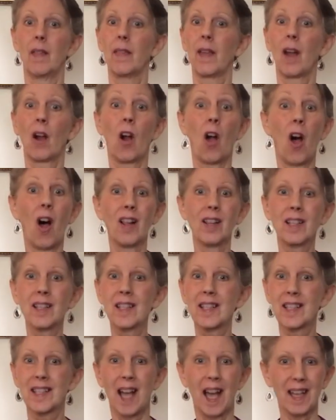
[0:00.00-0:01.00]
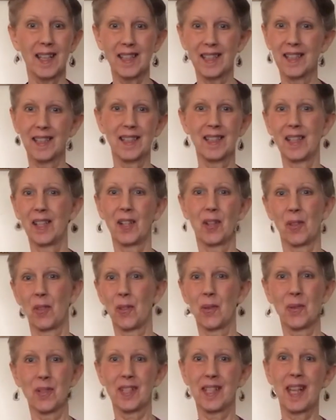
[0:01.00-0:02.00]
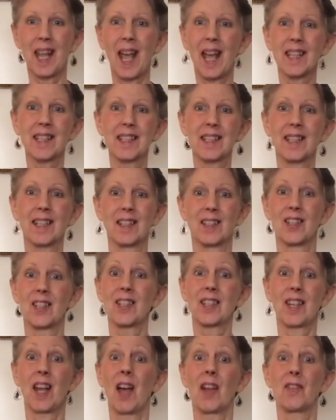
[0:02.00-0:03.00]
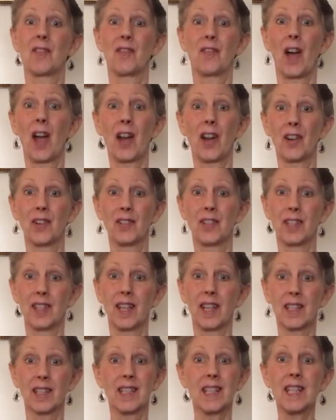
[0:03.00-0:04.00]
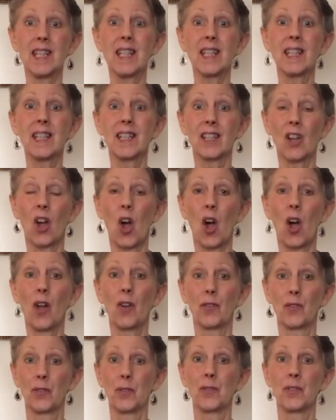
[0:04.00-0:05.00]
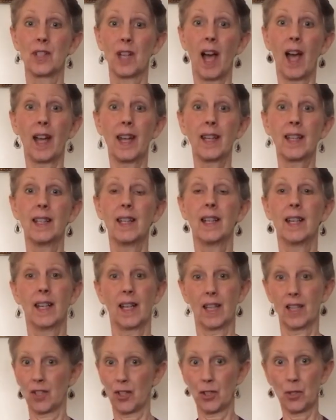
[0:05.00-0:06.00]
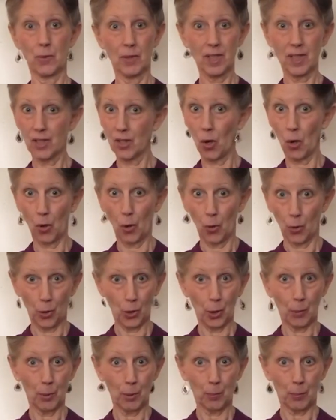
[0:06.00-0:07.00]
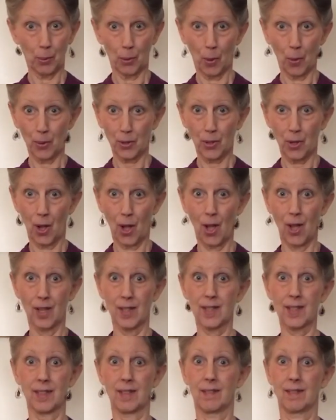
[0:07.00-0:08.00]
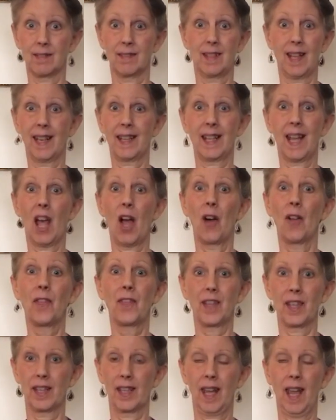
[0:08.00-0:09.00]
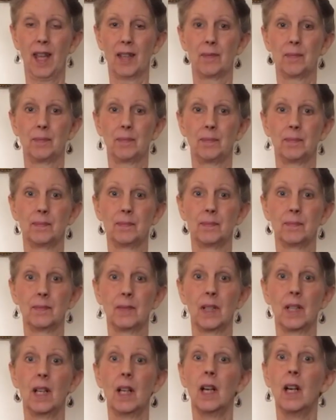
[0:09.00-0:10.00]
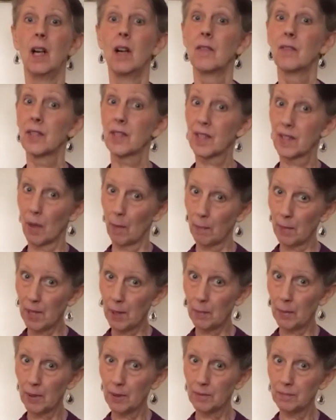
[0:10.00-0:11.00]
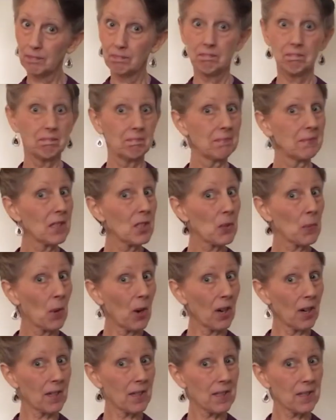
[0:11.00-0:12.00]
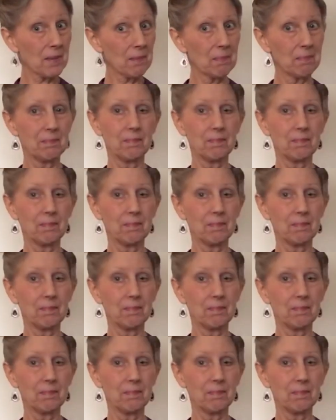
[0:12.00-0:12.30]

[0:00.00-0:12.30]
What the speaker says: They are all excited and enthusiastic and just on fire to get to eating an all-fruit diet and doing the herbal protocols and getting healthy again. For some people, this works.